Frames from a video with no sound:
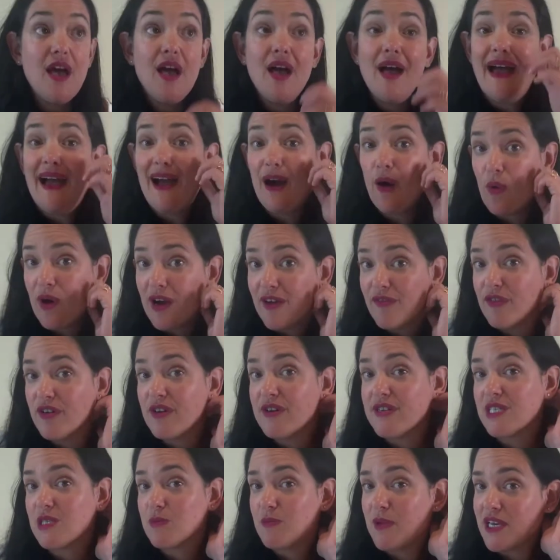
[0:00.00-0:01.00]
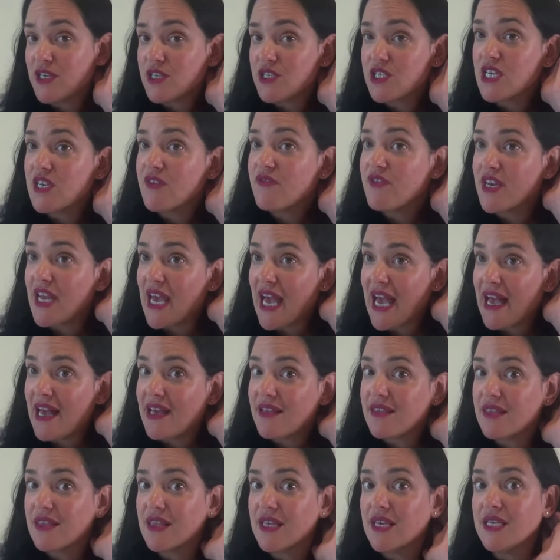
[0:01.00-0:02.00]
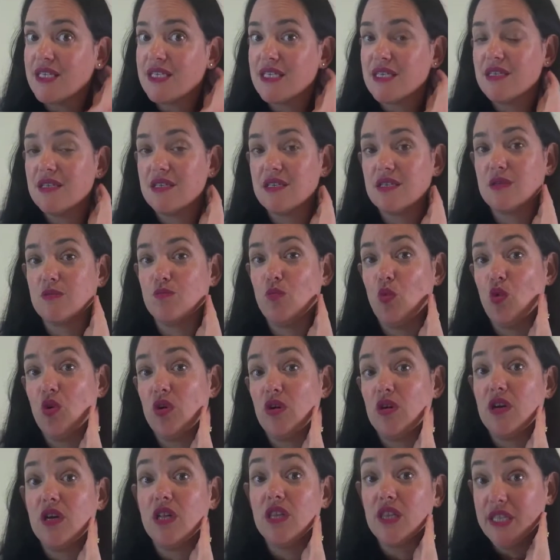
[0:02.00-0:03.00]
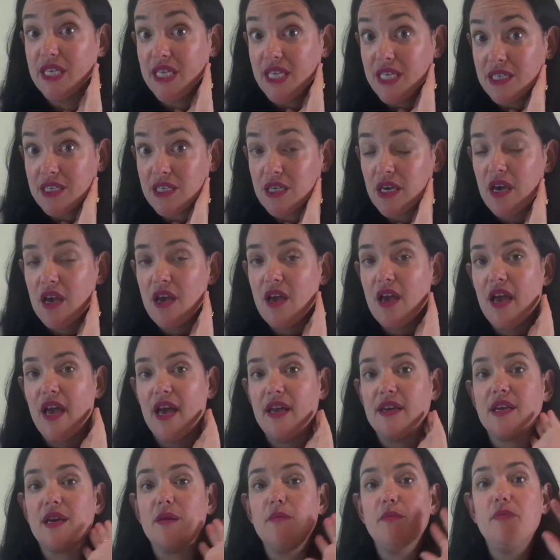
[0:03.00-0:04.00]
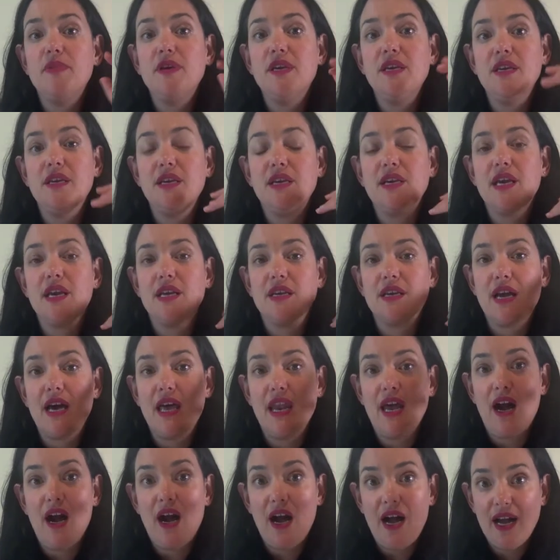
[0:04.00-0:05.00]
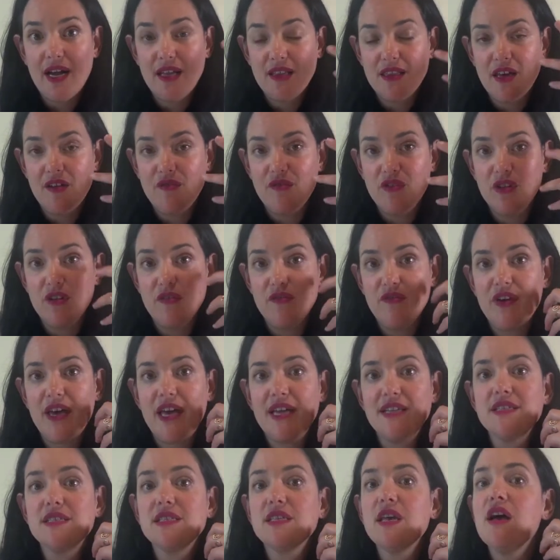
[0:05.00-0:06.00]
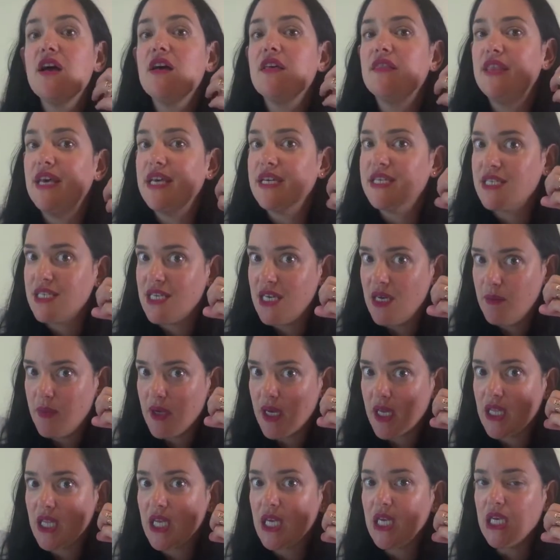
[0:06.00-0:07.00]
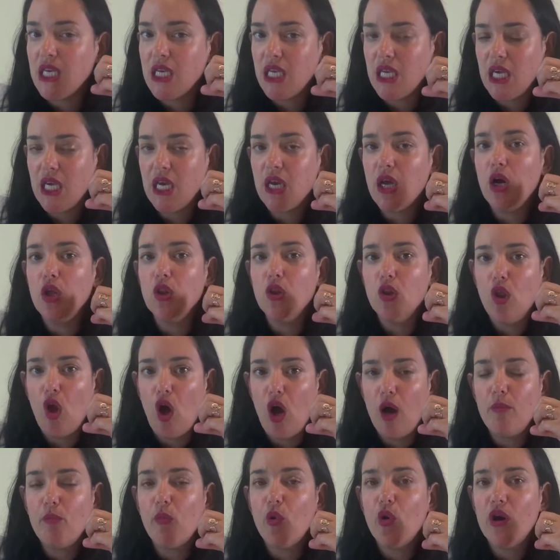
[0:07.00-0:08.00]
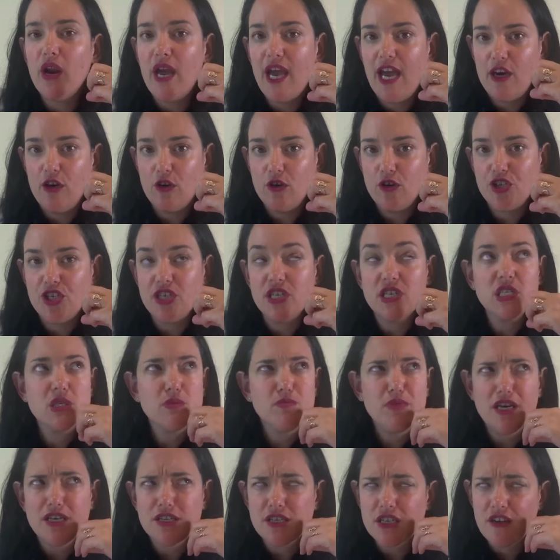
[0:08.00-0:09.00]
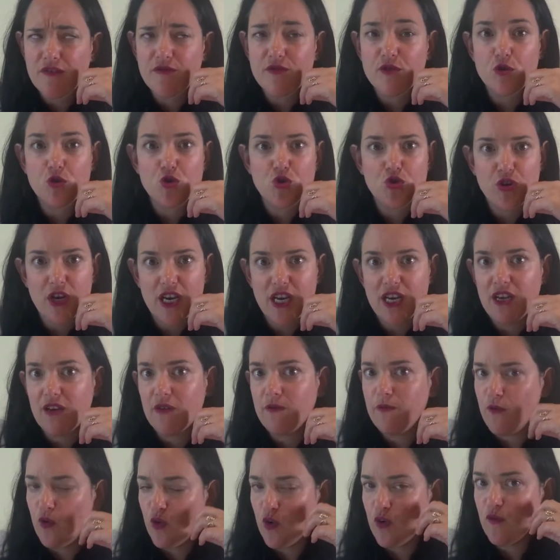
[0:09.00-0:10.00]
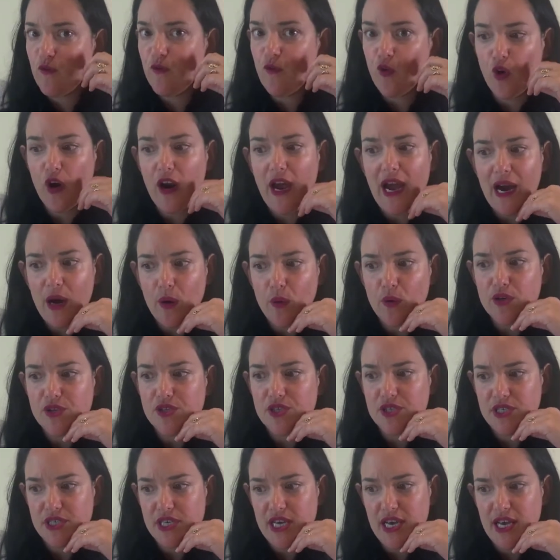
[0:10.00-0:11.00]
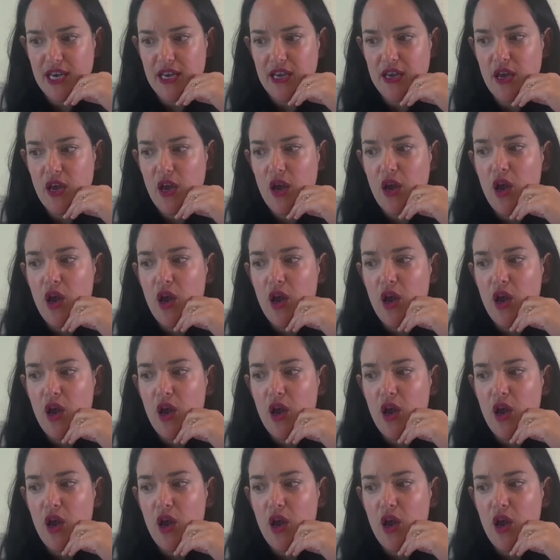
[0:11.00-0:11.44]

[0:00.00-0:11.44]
However, especially if an athlete is more elite and competing in kind of high-level events, they typically need a lot more energy, especially if they're training for 4 hours a day.